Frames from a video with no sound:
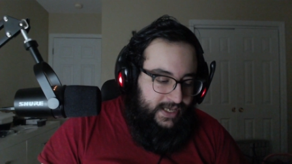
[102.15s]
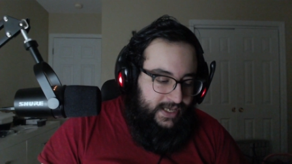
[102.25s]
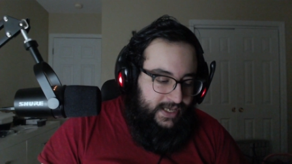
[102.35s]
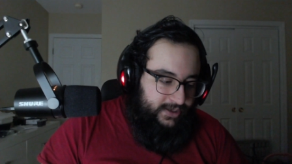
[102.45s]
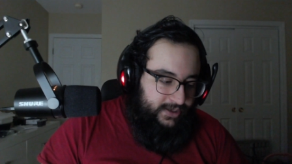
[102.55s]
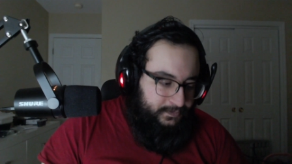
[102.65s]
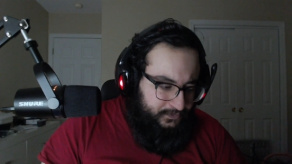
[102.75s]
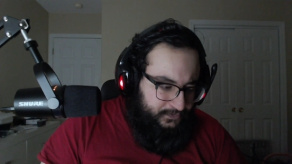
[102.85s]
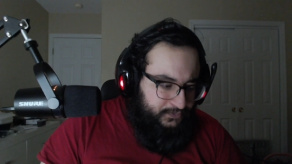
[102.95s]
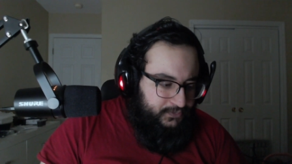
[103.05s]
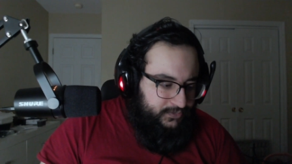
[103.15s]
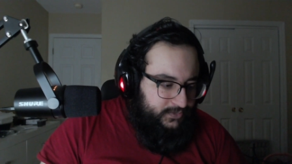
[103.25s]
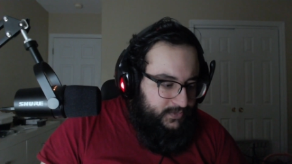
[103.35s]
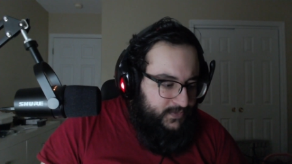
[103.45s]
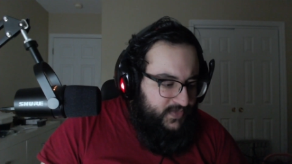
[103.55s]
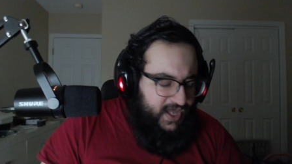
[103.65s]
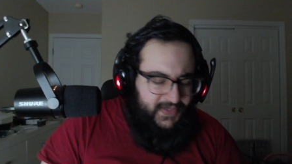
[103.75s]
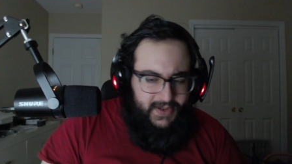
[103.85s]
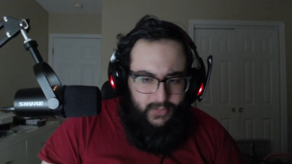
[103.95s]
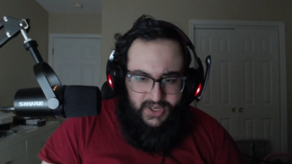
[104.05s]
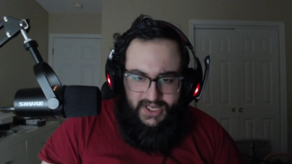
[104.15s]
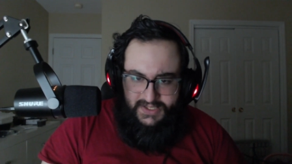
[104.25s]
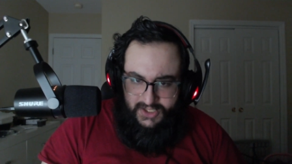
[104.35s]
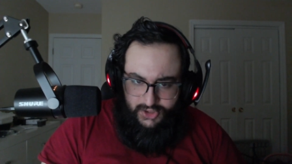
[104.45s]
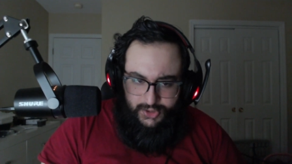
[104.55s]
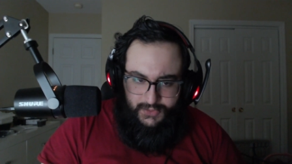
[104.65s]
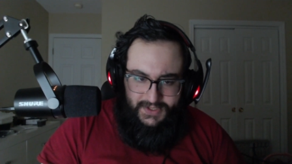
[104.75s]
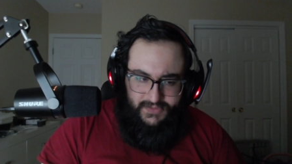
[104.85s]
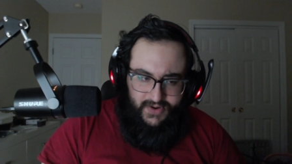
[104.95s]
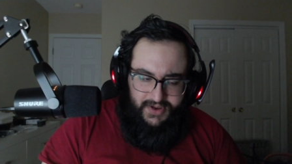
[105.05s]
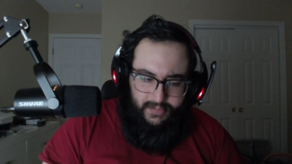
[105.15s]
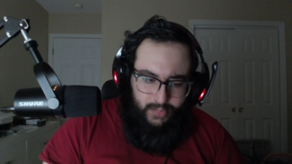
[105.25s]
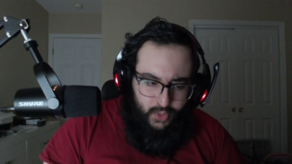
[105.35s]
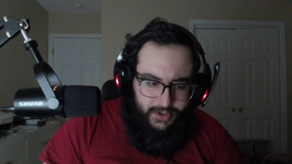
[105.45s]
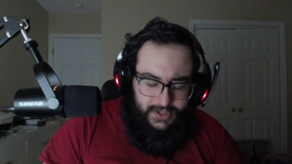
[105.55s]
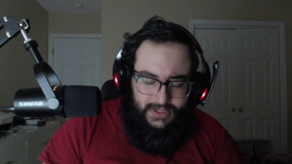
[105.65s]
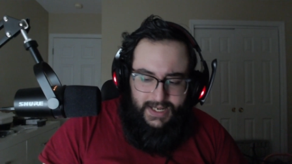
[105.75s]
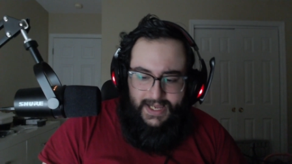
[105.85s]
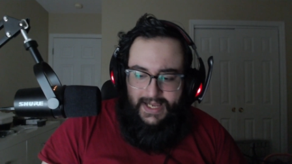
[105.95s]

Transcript: Um, I think bringing attention to it is very important,